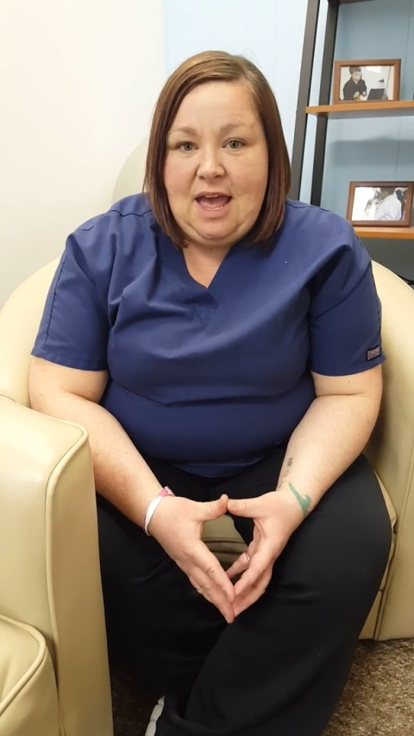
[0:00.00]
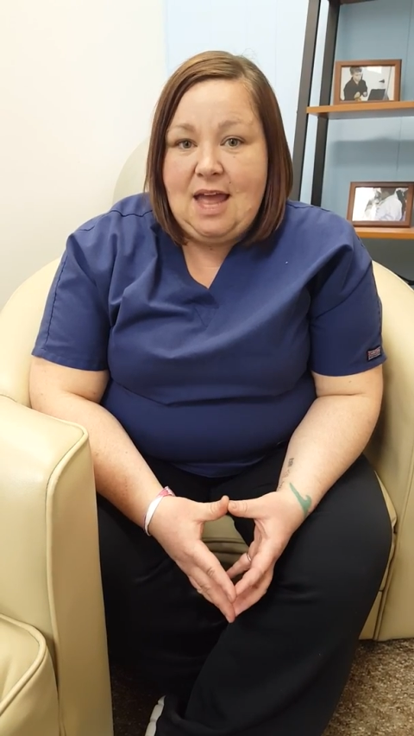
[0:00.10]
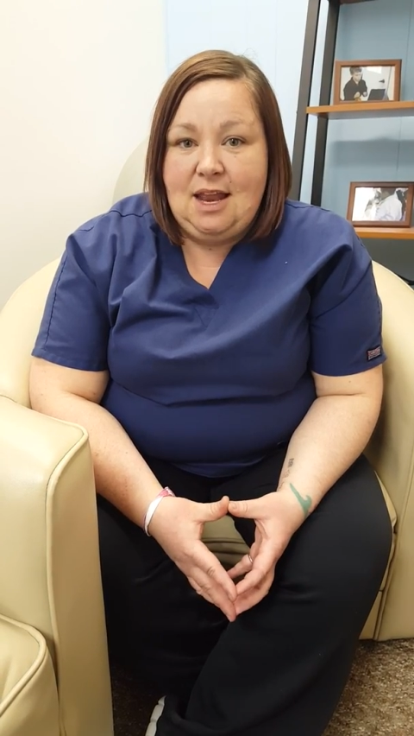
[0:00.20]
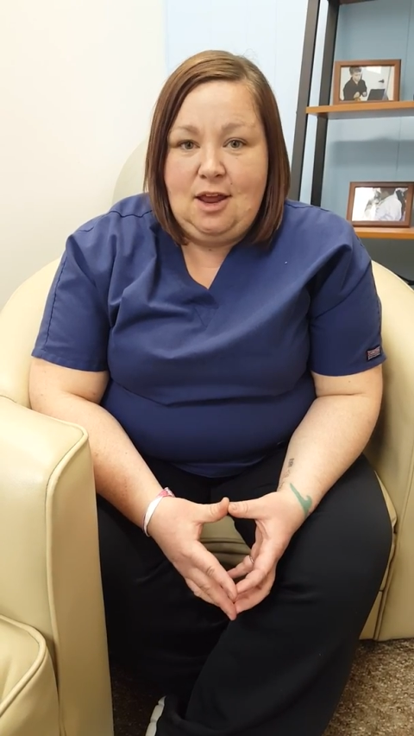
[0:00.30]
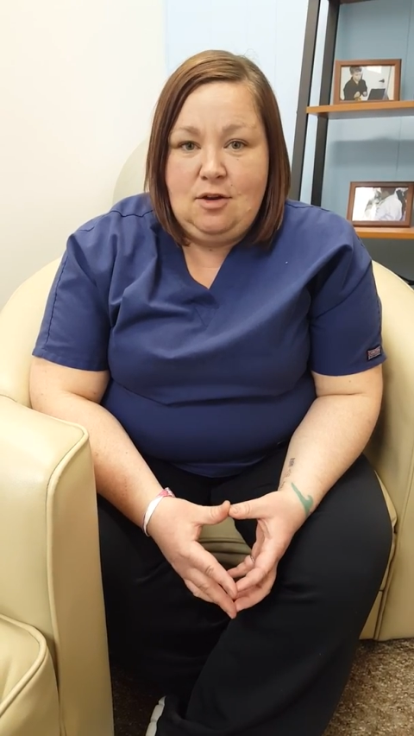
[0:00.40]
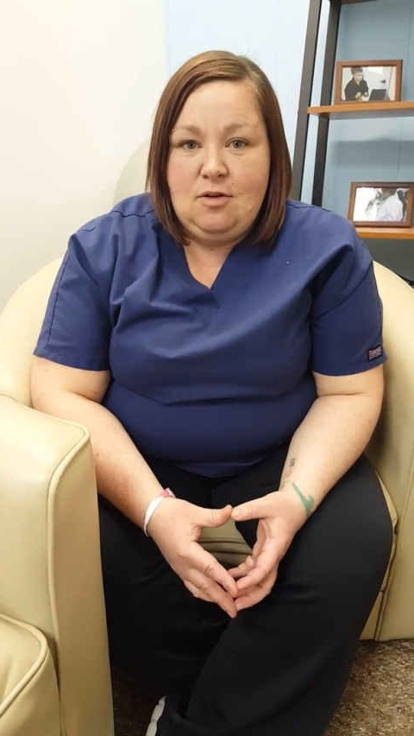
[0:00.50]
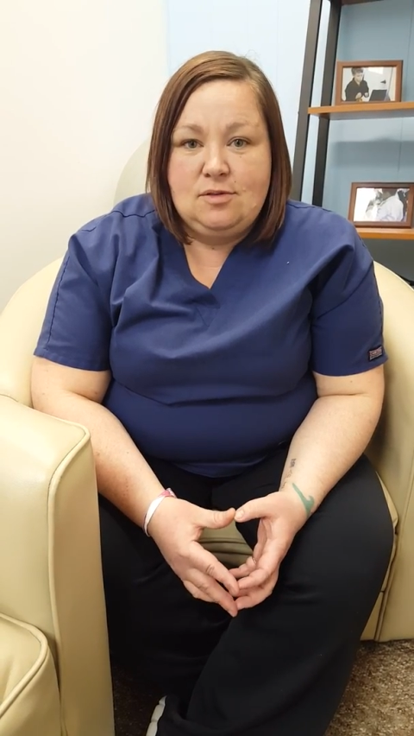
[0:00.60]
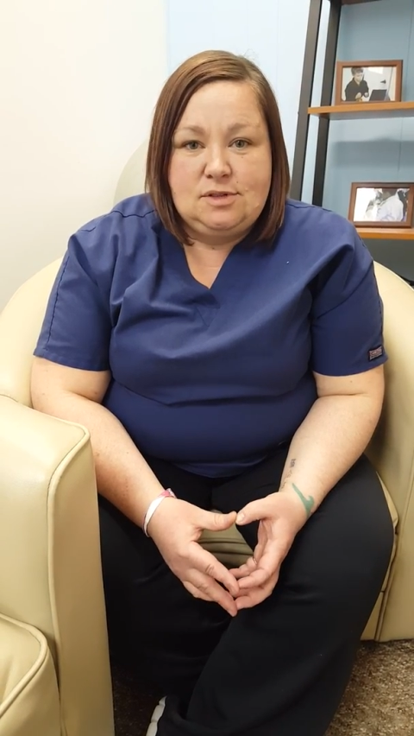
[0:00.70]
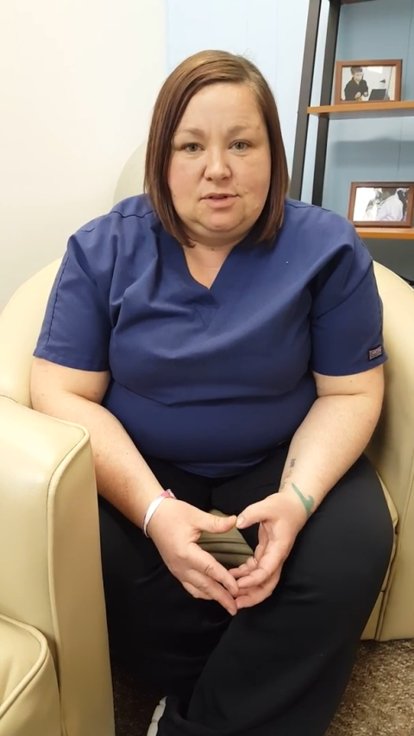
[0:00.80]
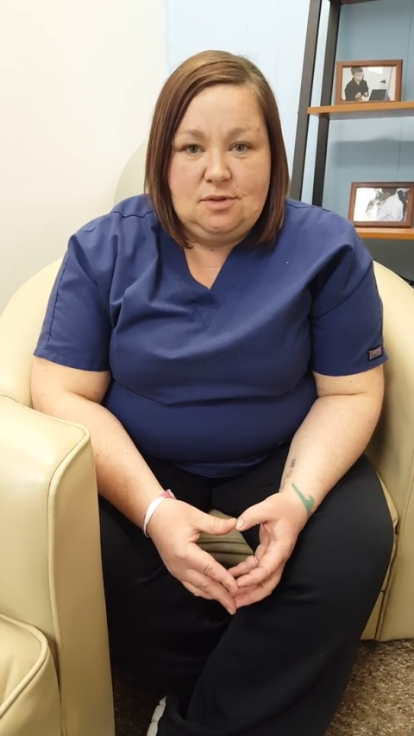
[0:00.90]
And he
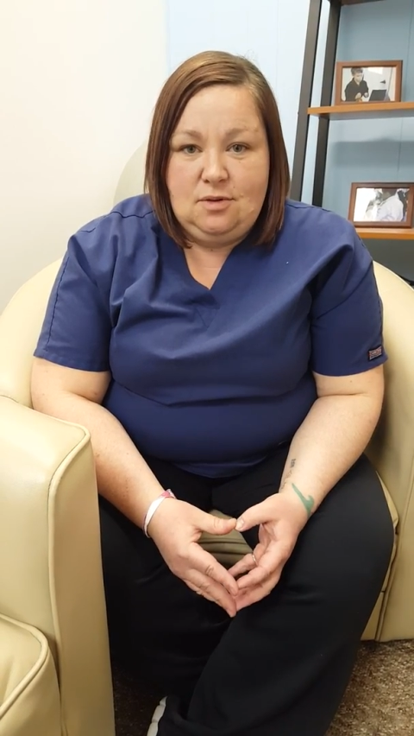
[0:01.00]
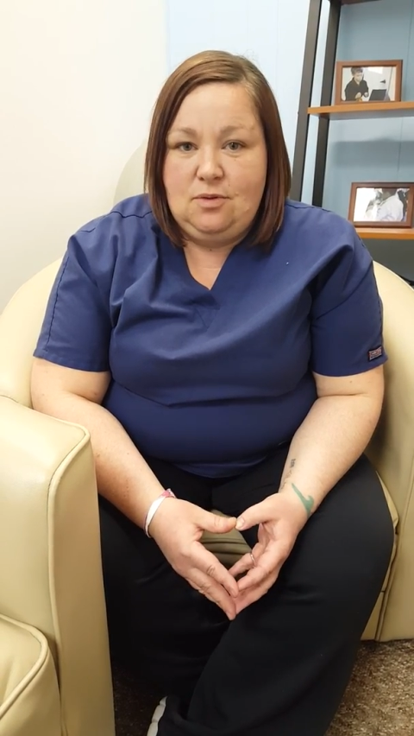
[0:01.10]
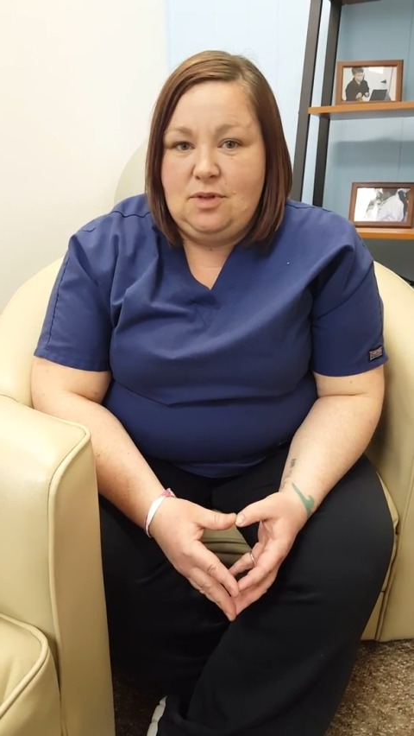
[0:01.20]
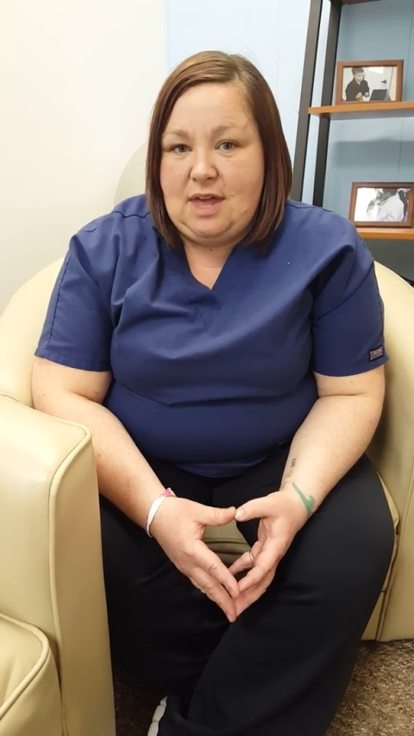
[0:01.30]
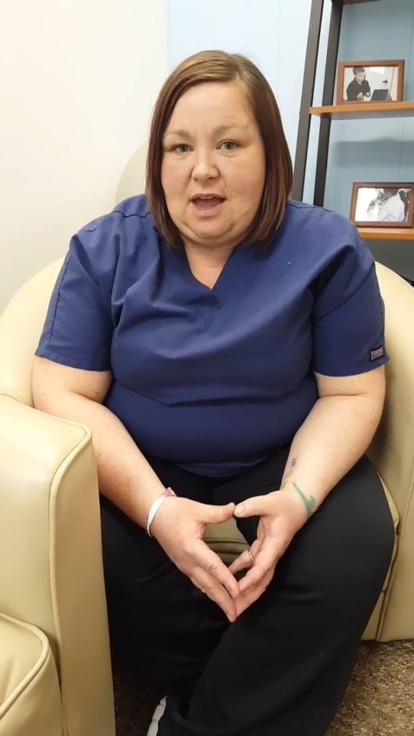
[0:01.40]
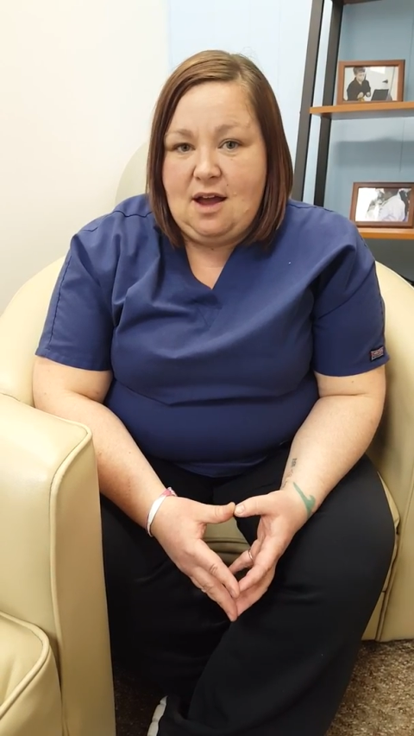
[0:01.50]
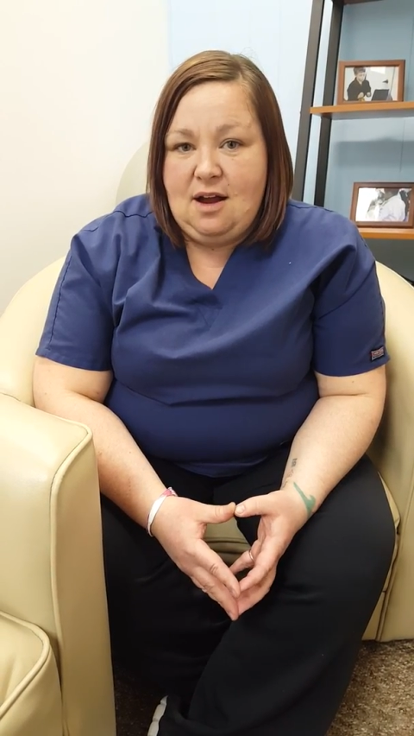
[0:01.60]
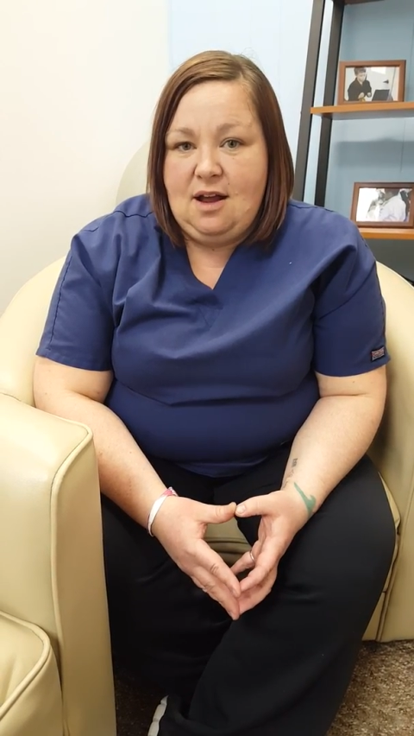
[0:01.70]
knows who they are